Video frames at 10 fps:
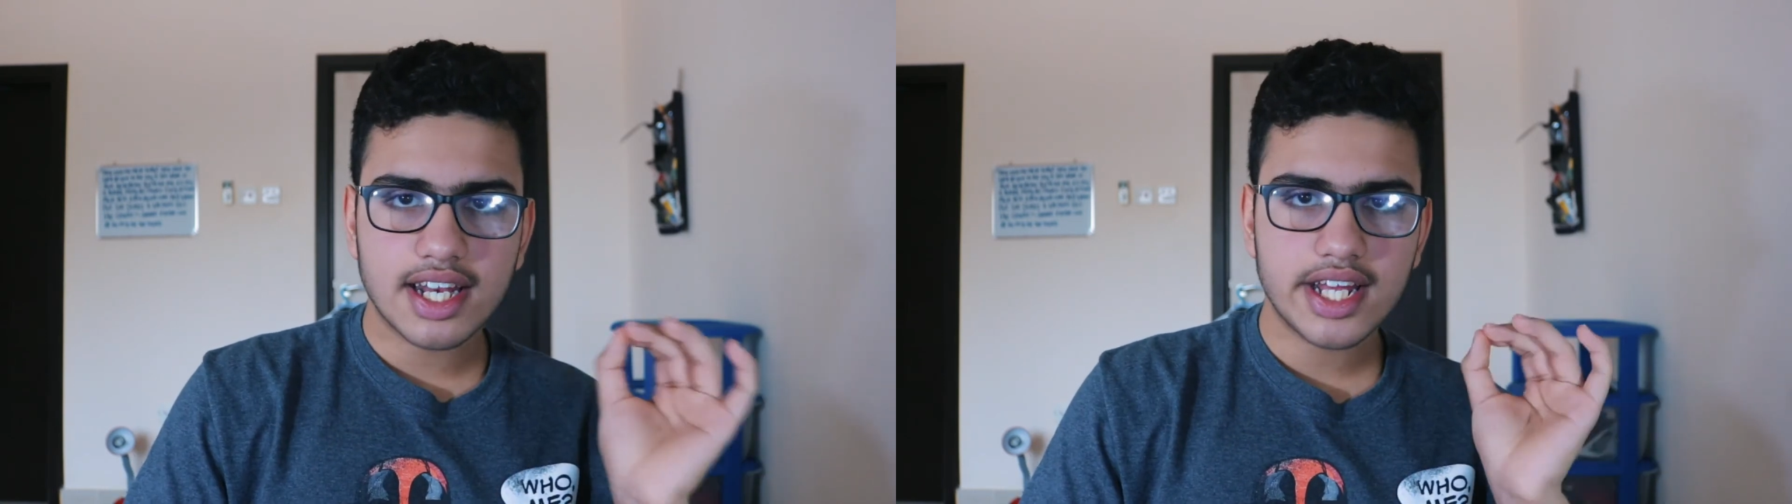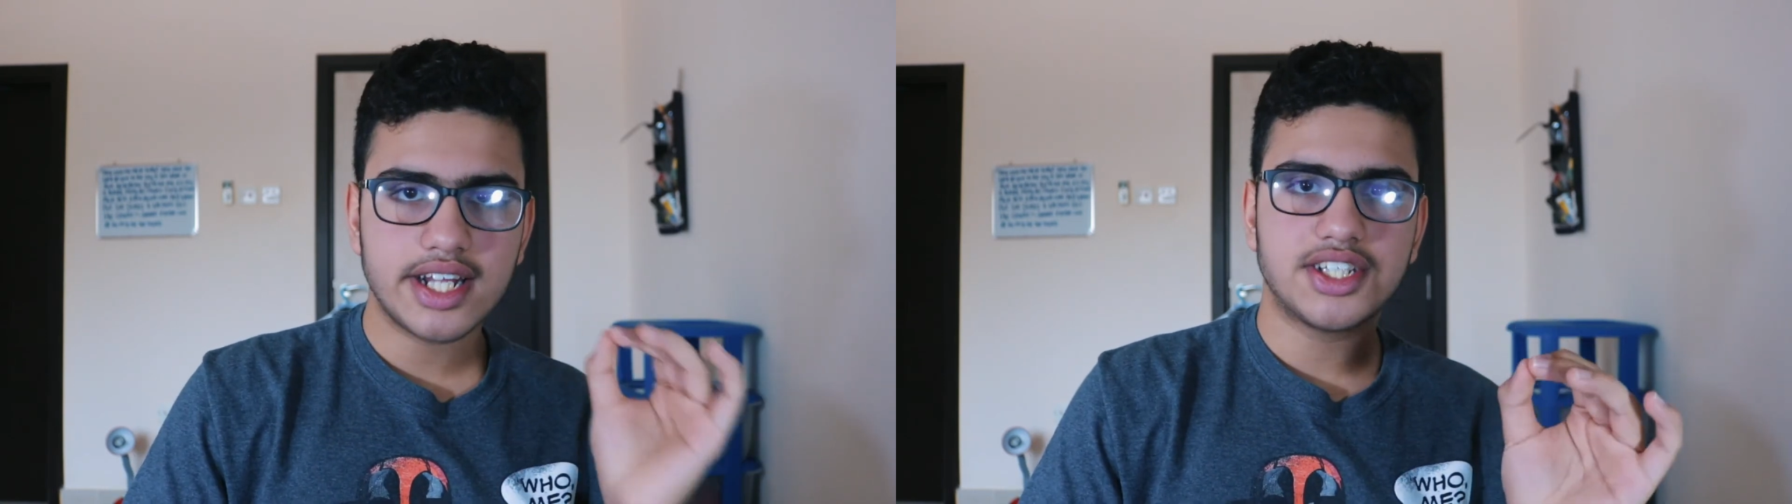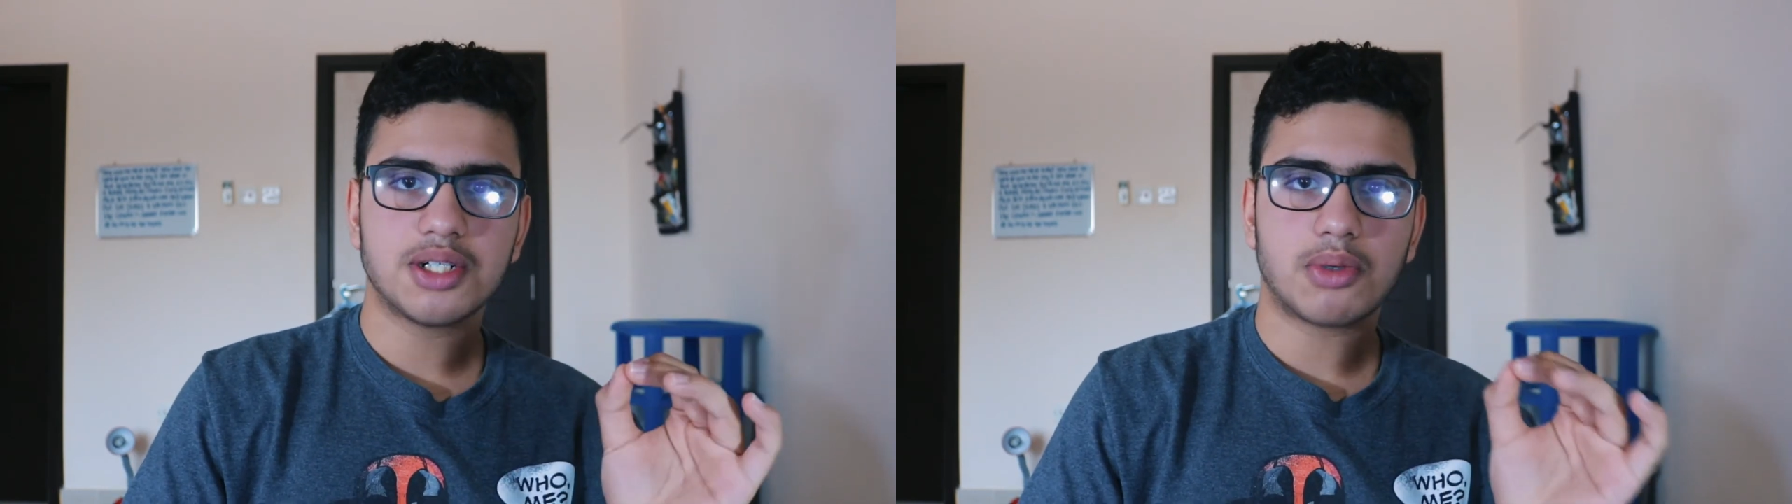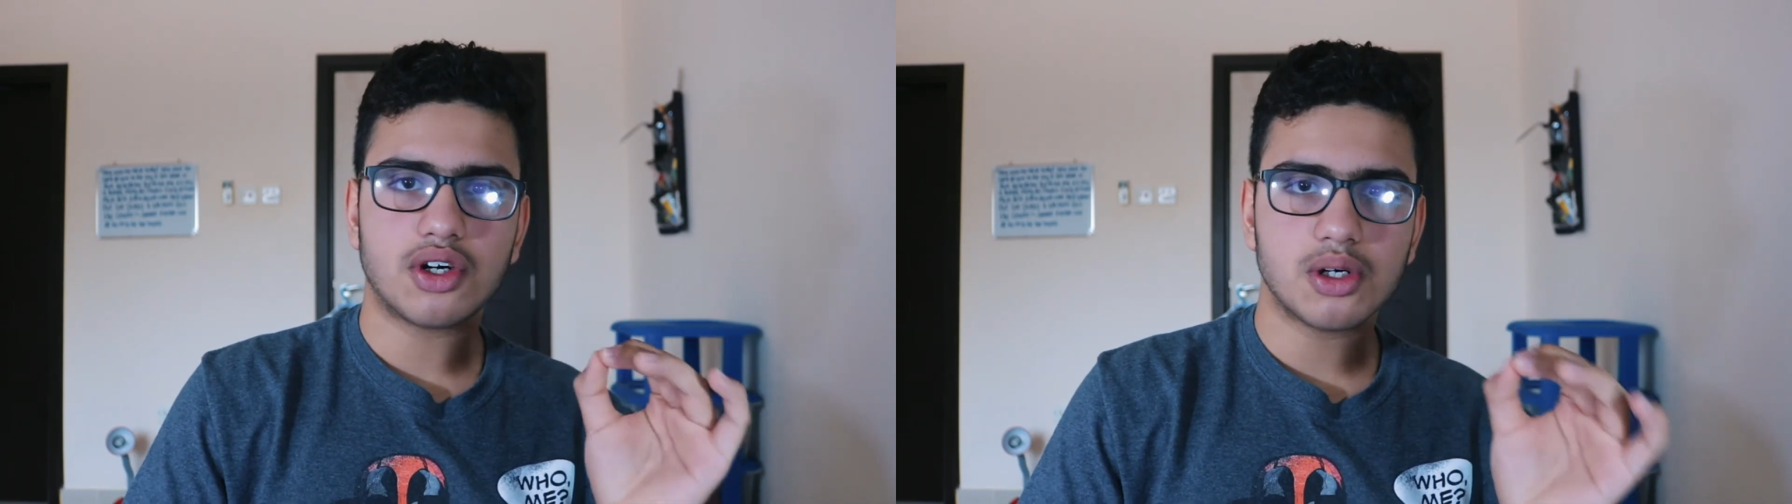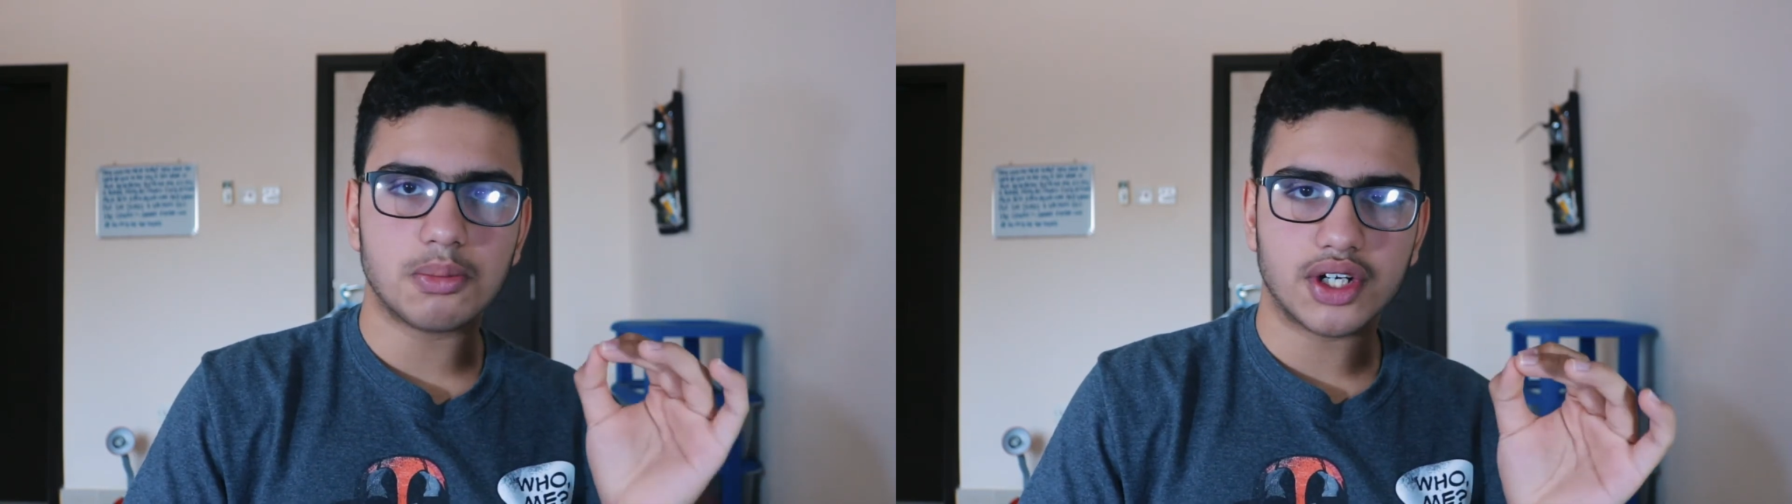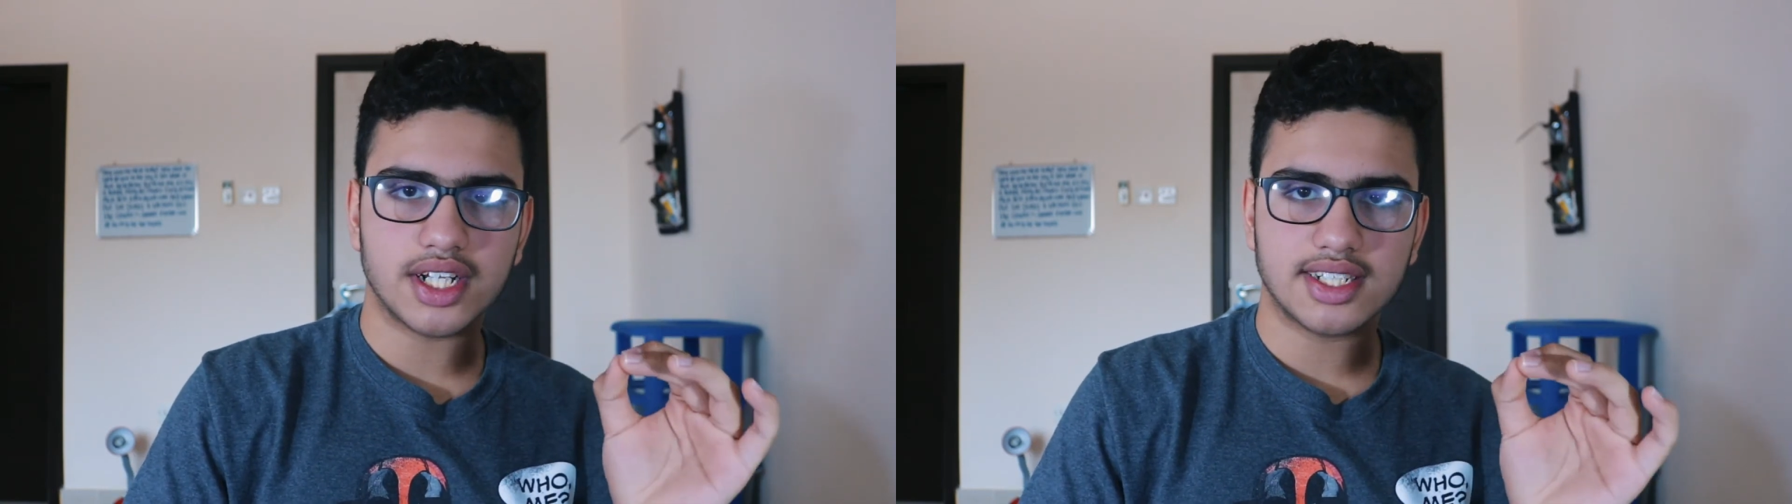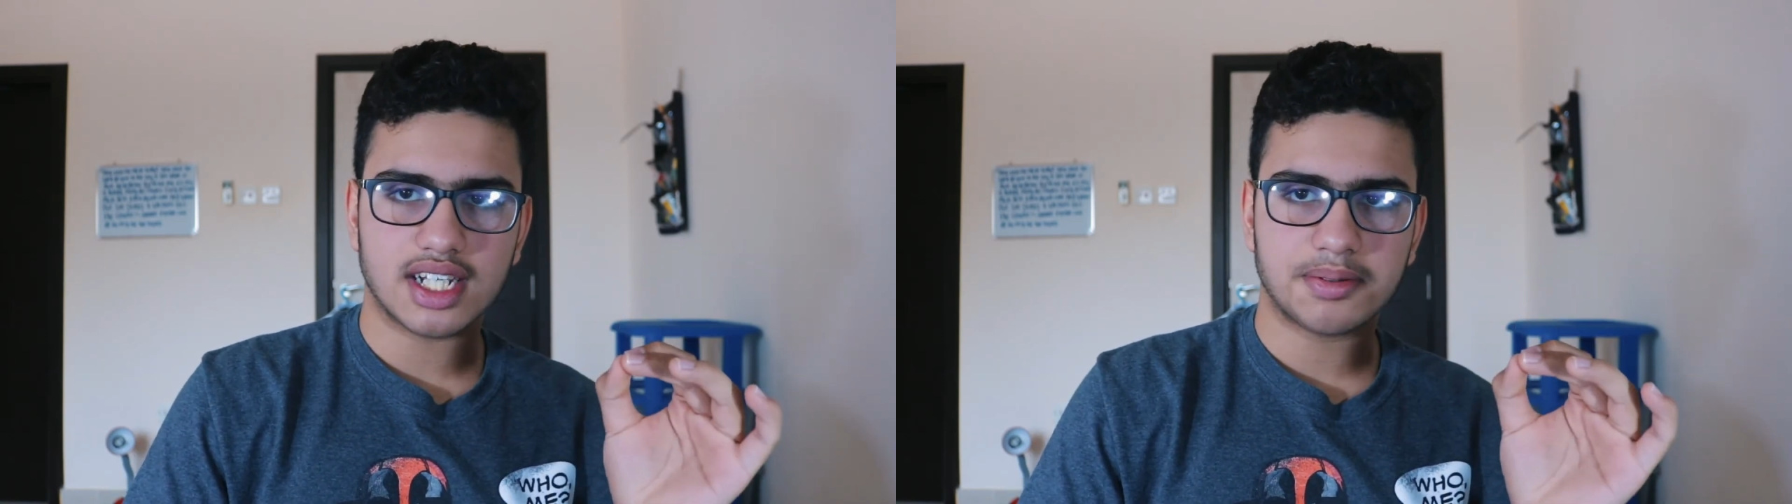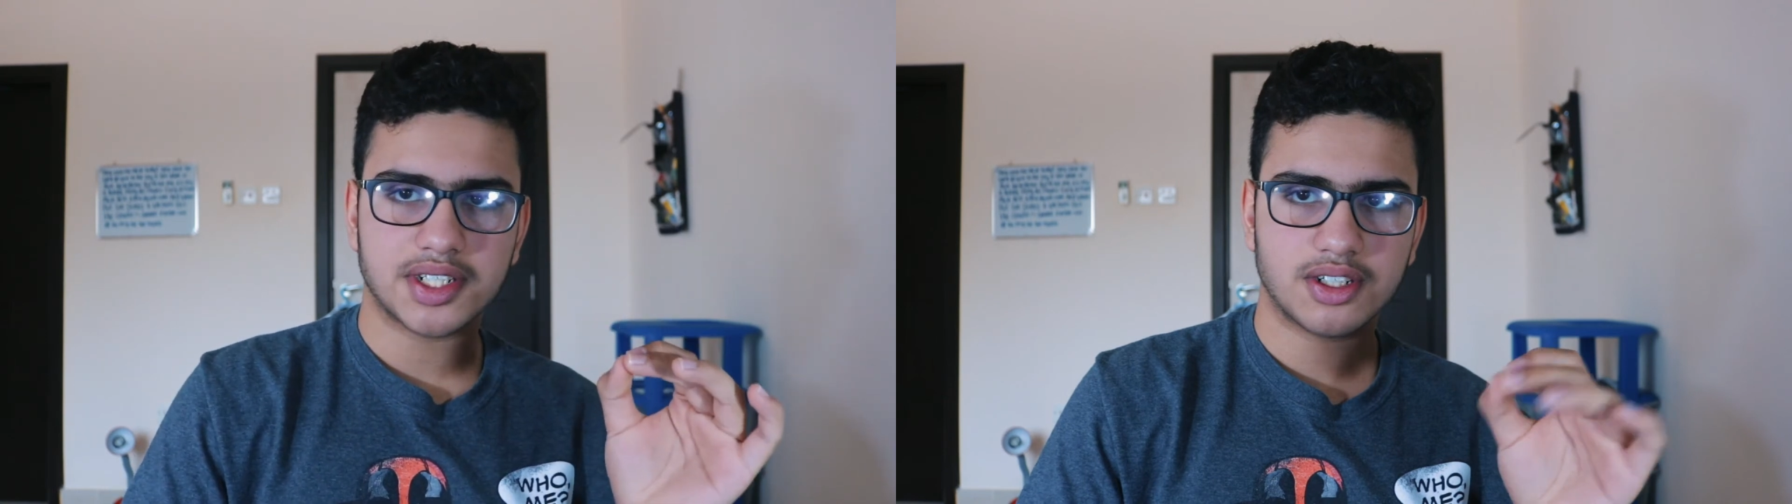in tomorrow morning's
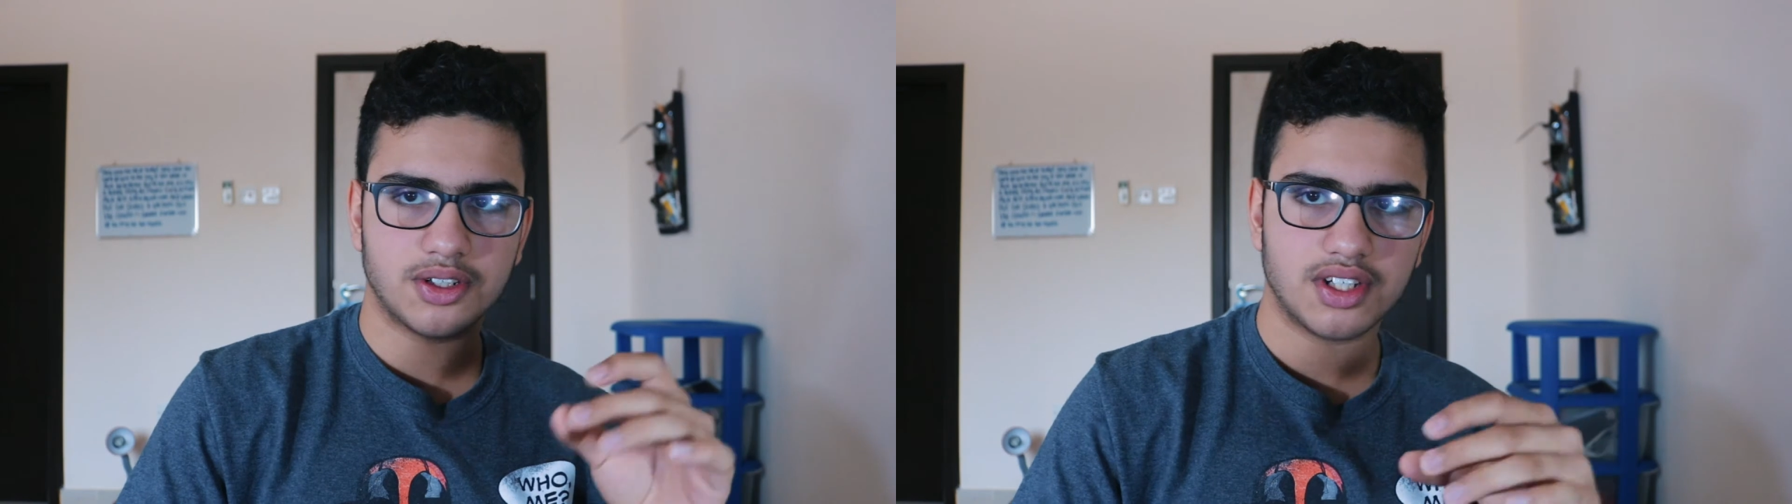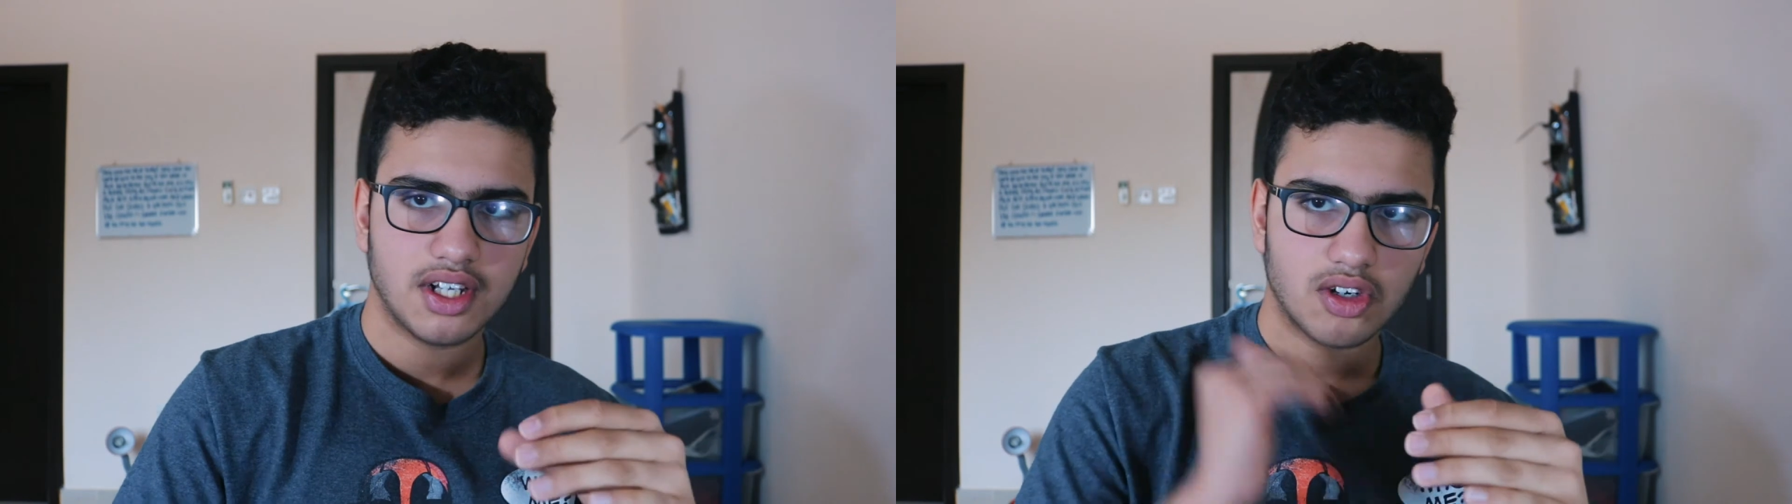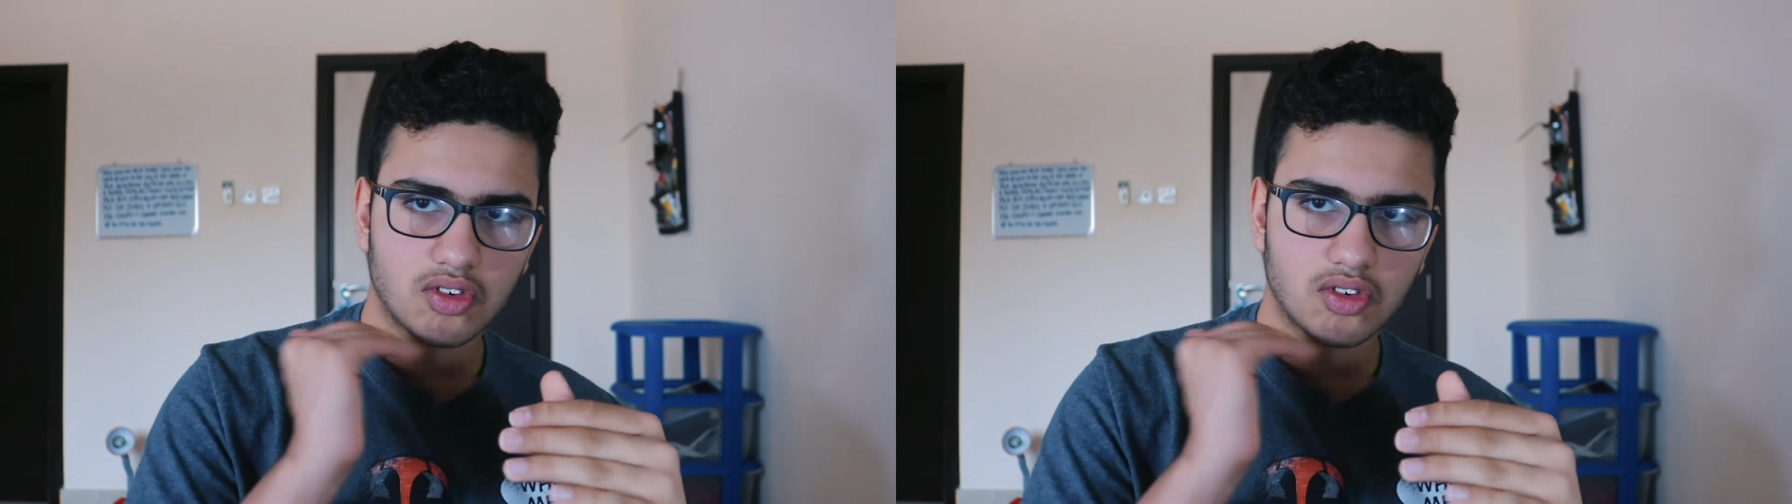episode.